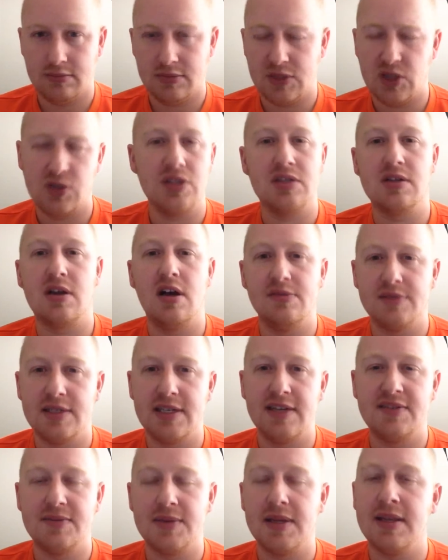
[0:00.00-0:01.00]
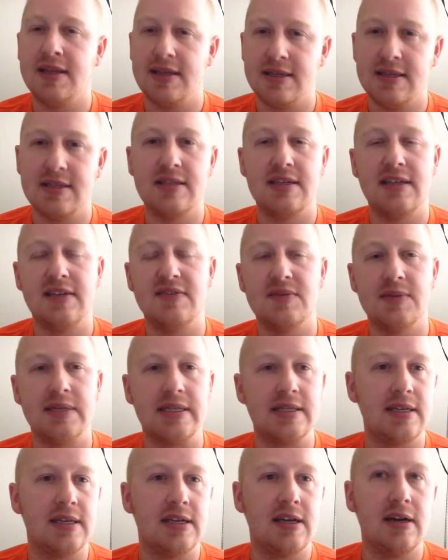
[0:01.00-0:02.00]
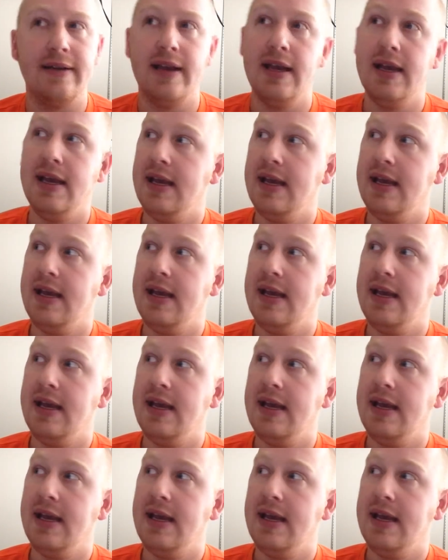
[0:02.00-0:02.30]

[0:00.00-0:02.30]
Don't just call him Steve Smith. He is Steve Smith Sr.